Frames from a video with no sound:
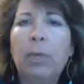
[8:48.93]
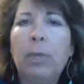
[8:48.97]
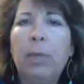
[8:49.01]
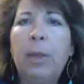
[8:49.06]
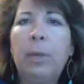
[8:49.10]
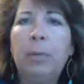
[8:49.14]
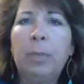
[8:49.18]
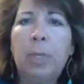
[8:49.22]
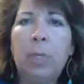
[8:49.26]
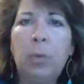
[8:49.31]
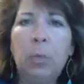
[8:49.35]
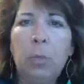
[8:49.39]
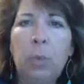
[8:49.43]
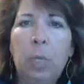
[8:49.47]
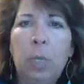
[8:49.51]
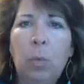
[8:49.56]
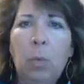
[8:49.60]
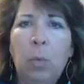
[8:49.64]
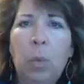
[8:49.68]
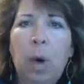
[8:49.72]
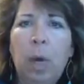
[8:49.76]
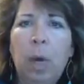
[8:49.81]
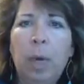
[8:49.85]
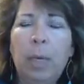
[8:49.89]
that was in
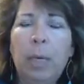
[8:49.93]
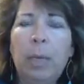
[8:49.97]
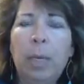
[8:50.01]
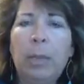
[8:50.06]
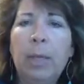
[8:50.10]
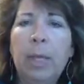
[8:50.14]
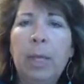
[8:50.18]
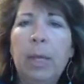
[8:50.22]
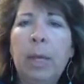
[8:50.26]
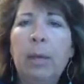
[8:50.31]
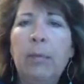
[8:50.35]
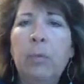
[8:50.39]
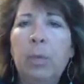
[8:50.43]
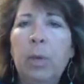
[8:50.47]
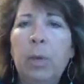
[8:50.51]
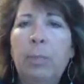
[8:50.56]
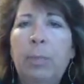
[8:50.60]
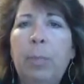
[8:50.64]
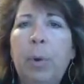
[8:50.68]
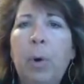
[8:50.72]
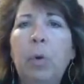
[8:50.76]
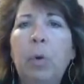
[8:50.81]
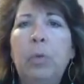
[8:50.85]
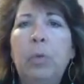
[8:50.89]
week 1, and then I've
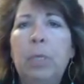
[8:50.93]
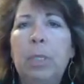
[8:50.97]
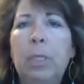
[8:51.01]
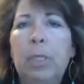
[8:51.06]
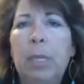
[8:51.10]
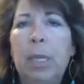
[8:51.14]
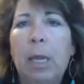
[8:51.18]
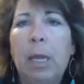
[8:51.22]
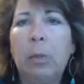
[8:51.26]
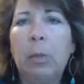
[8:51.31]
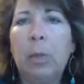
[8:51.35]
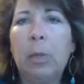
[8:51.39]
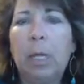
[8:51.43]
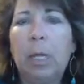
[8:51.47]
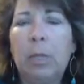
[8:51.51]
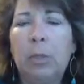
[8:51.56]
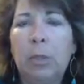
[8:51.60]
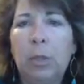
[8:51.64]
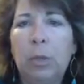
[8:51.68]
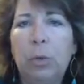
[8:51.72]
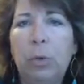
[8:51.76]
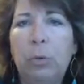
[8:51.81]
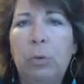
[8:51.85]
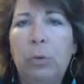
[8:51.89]
reposted on week
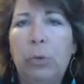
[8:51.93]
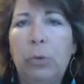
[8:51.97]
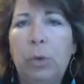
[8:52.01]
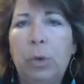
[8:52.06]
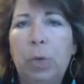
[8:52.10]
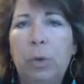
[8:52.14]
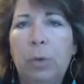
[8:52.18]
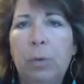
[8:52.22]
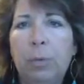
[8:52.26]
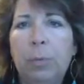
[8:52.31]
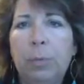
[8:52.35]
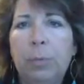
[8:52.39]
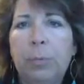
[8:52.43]
2 for you.